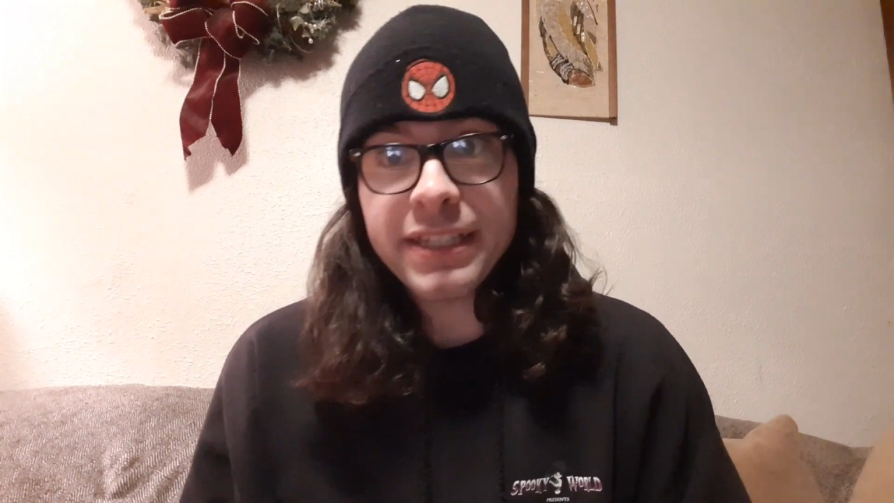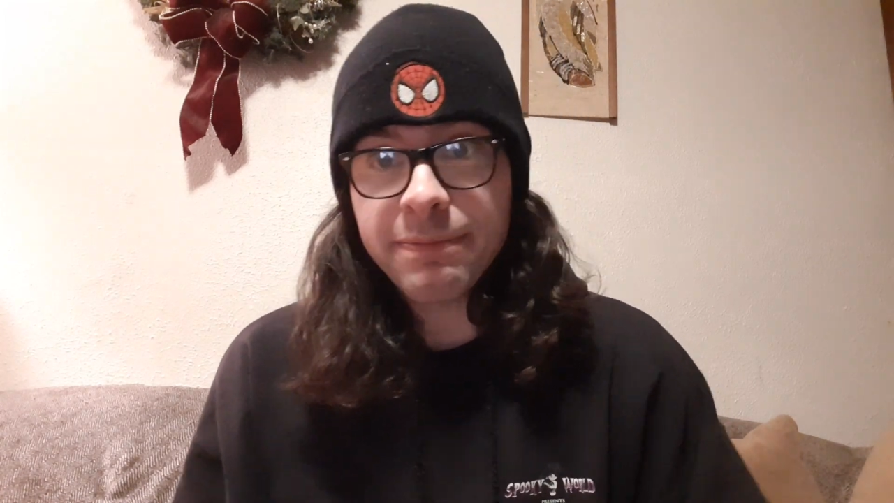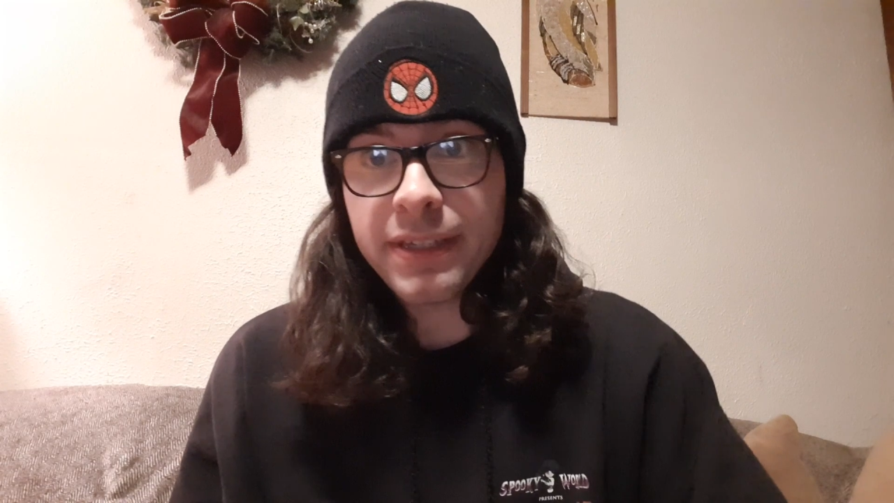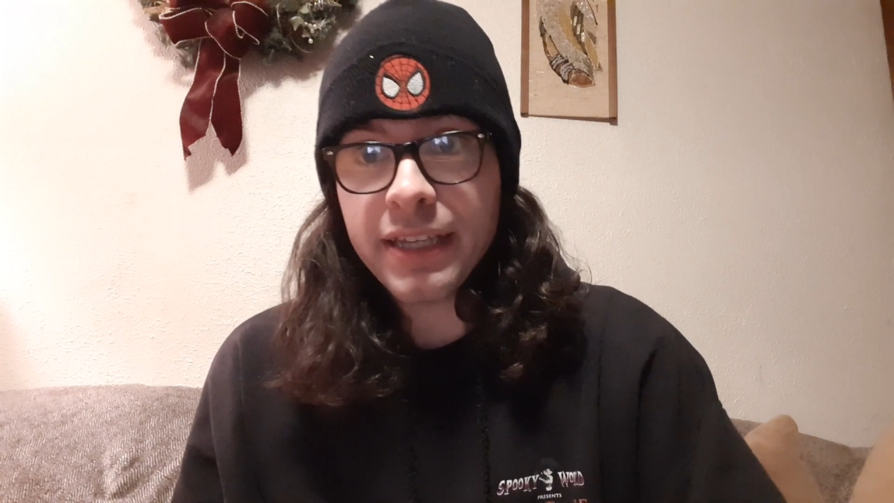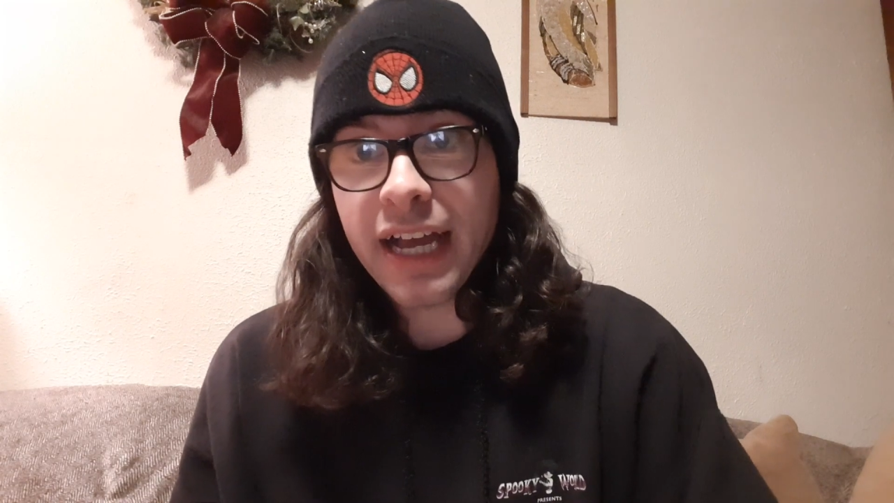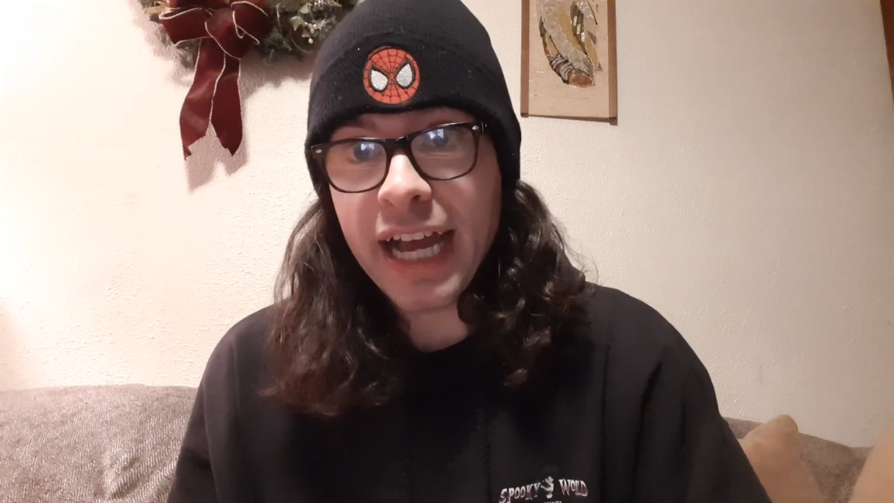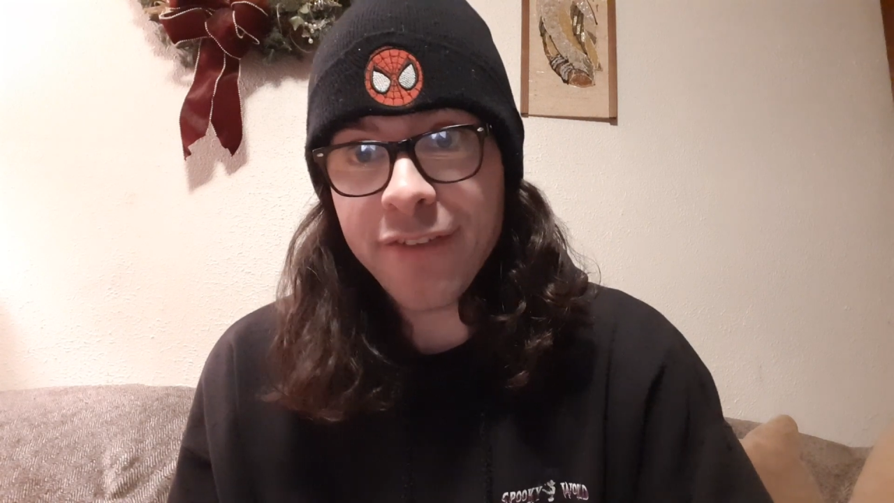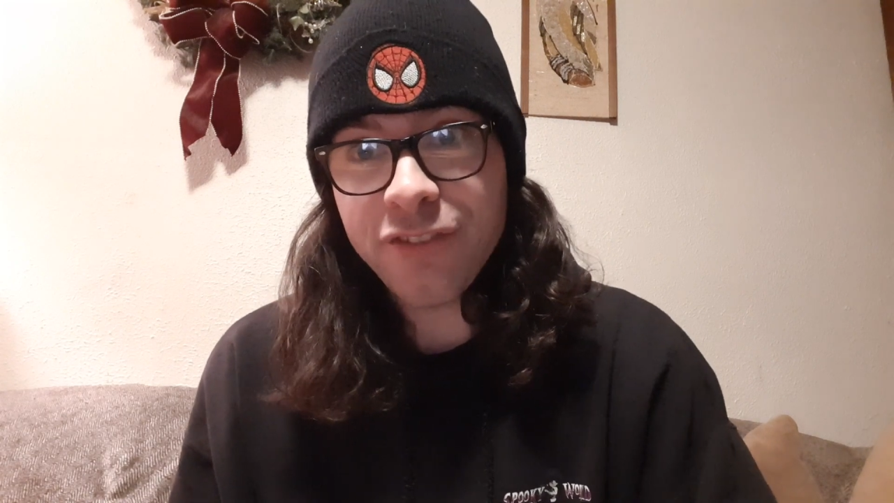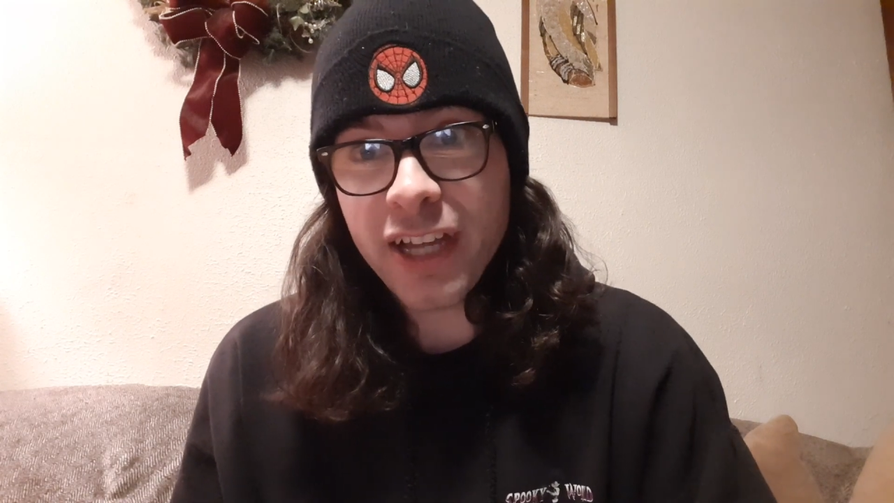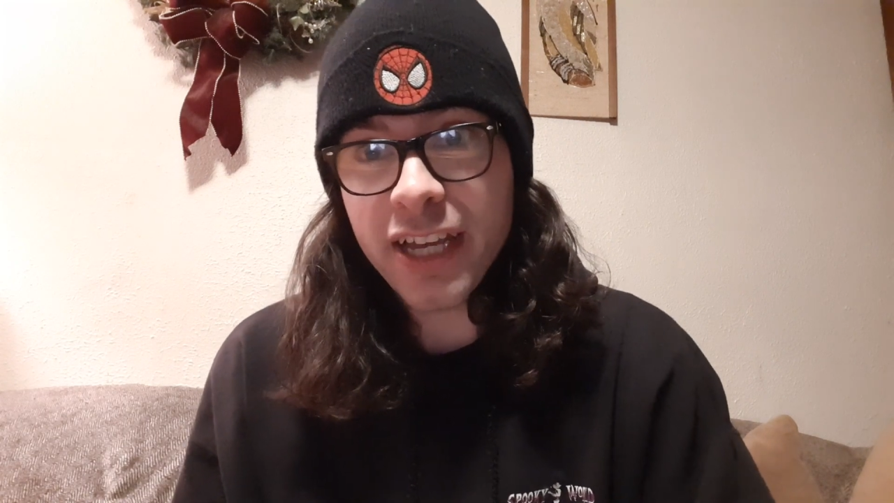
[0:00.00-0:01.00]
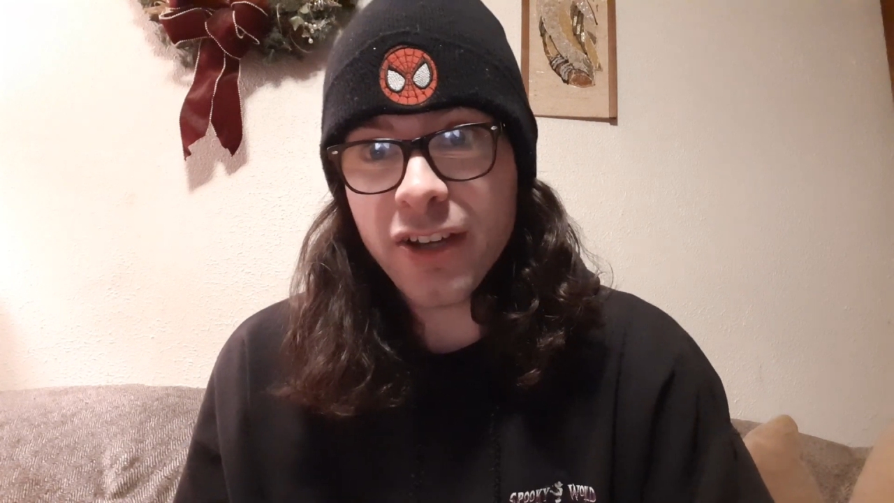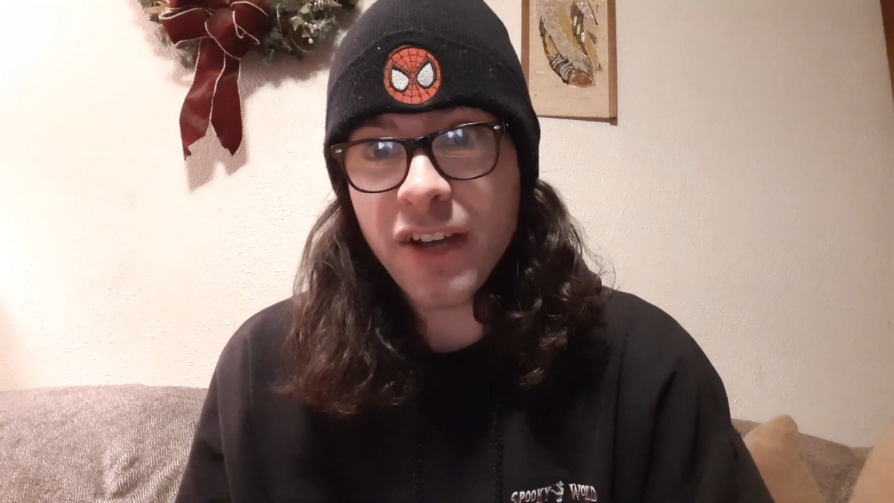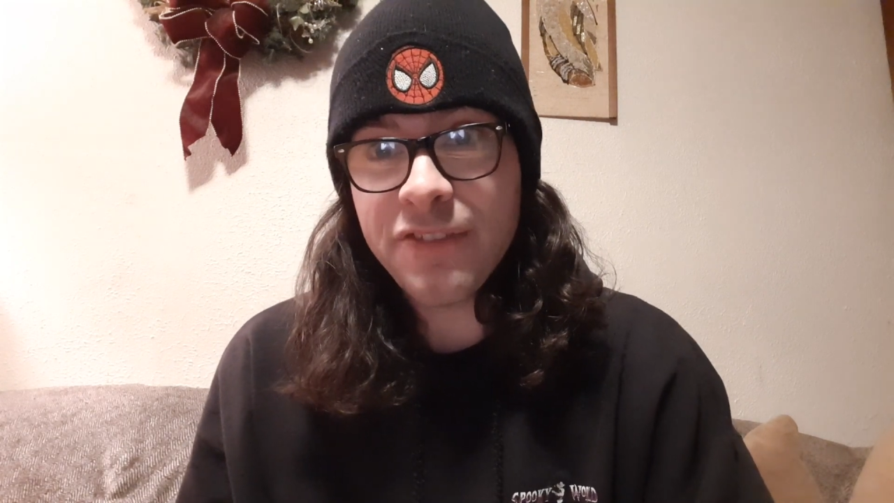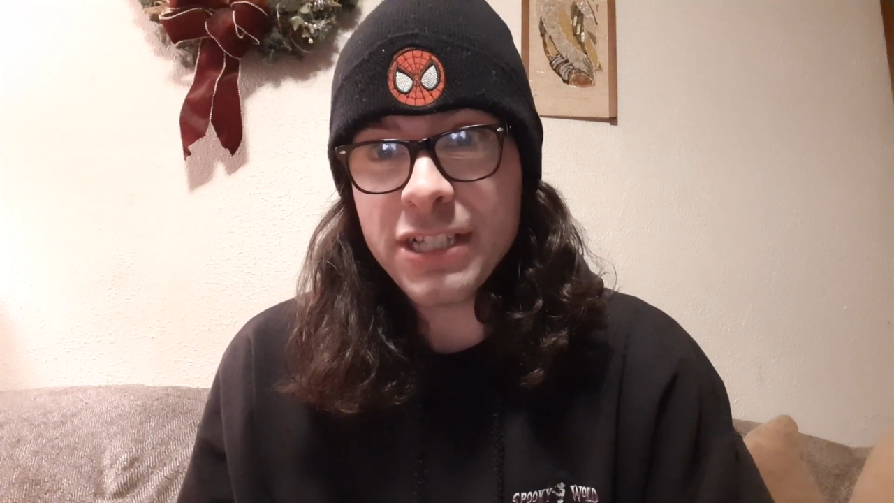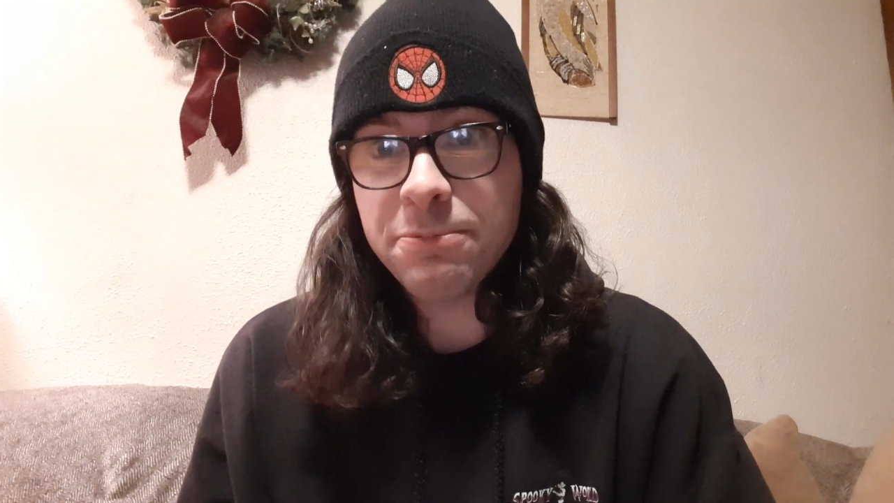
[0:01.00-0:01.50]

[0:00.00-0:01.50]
to be a high-flying offense,